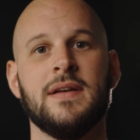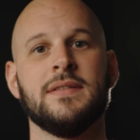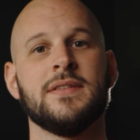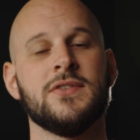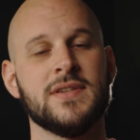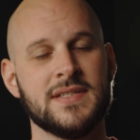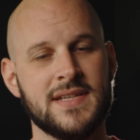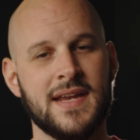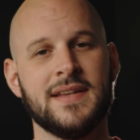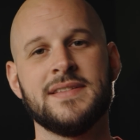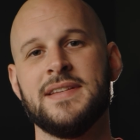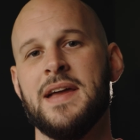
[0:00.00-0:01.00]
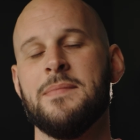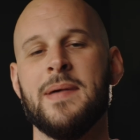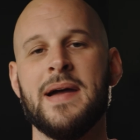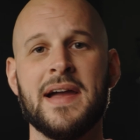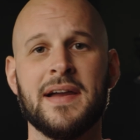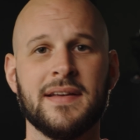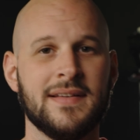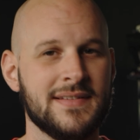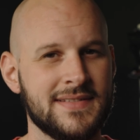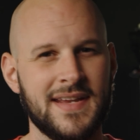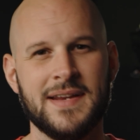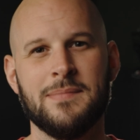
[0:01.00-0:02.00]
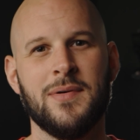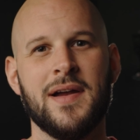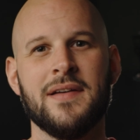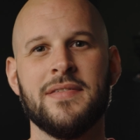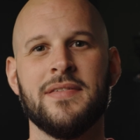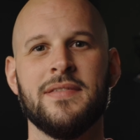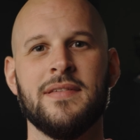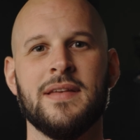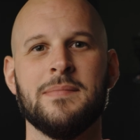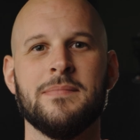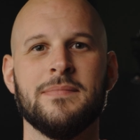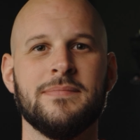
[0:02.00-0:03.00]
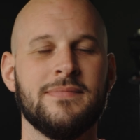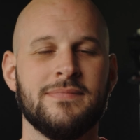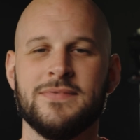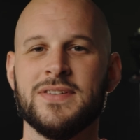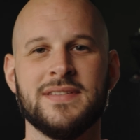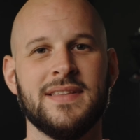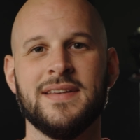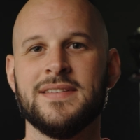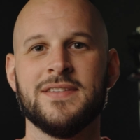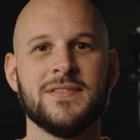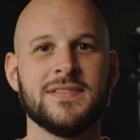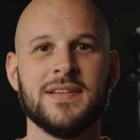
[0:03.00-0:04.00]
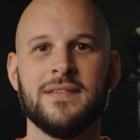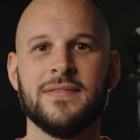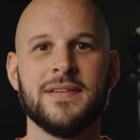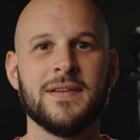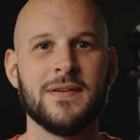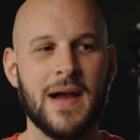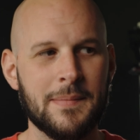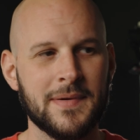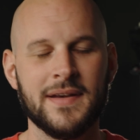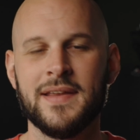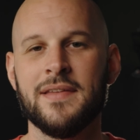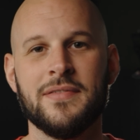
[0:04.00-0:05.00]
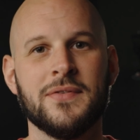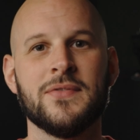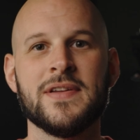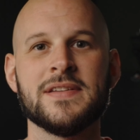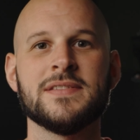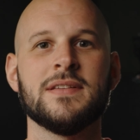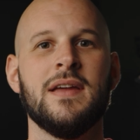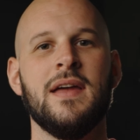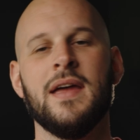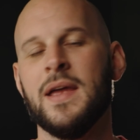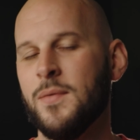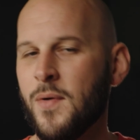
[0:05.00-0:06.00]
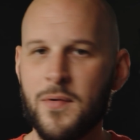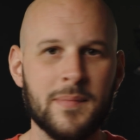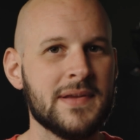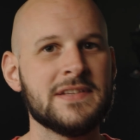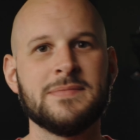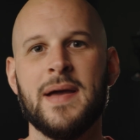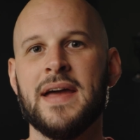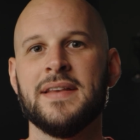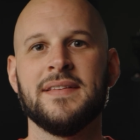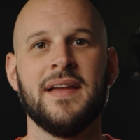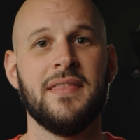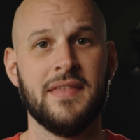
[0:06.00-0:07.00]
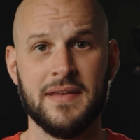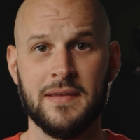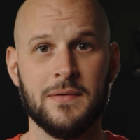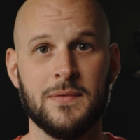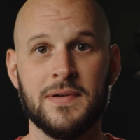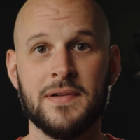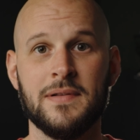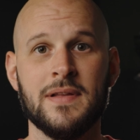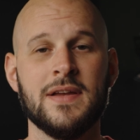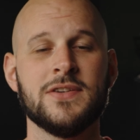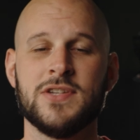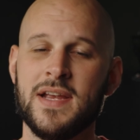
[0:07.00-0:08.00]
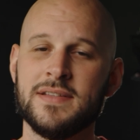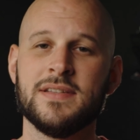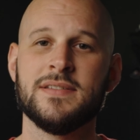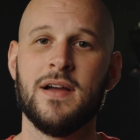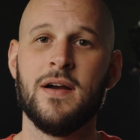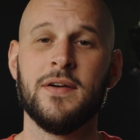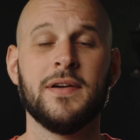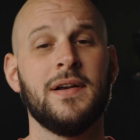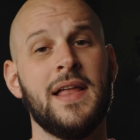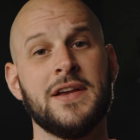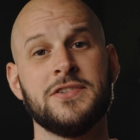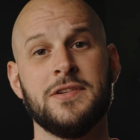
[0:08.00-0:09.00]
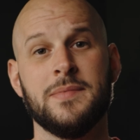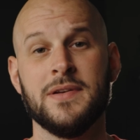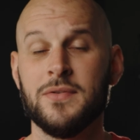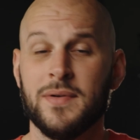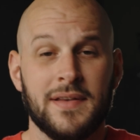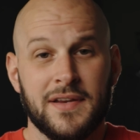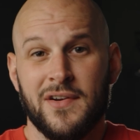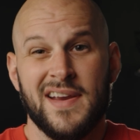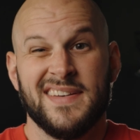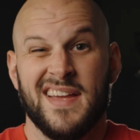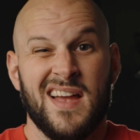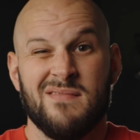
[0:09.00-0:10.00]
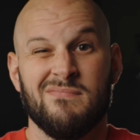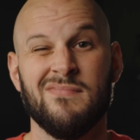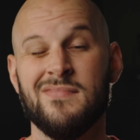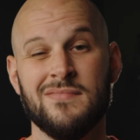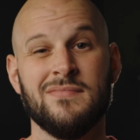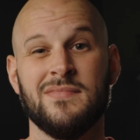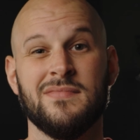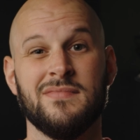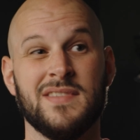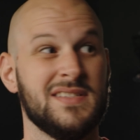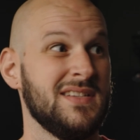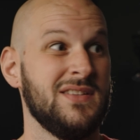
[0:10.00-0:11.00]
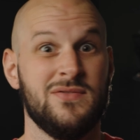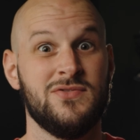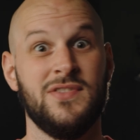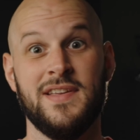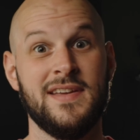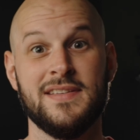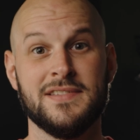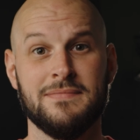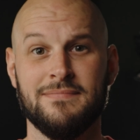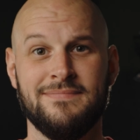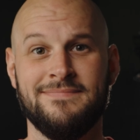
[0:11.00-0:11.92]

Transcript: to just take a step back, take a breath, and just think to yourself, I'm gonna get through this. It won't be as bad as I think it will. Chances are it'll actually be a really great time. Because it usually is.